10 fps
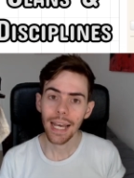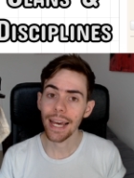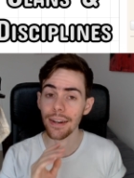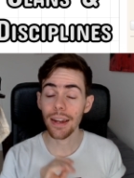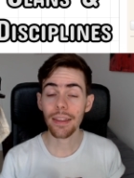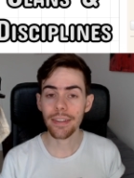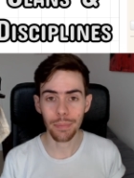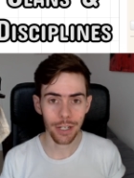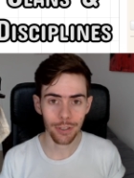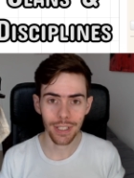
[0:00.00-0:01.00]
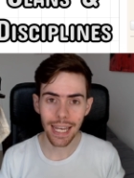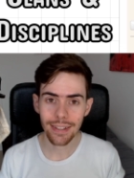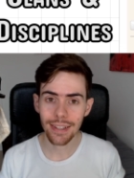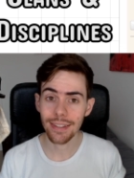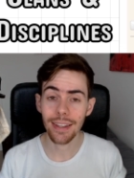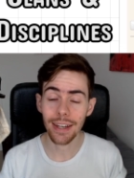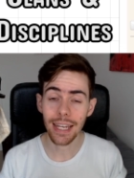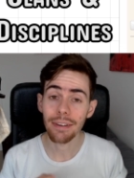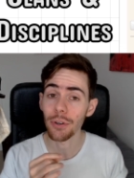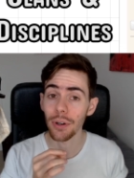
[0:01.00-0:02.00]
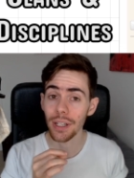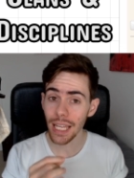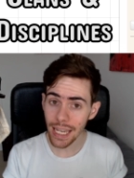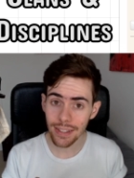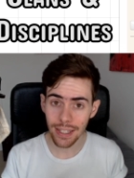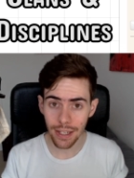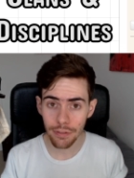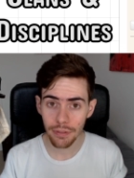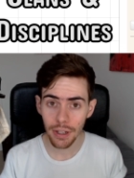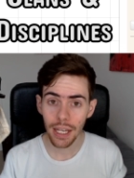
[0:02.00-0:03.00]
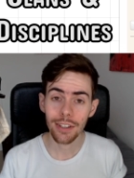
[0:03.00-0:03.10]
And another special case is that if you're caitiff,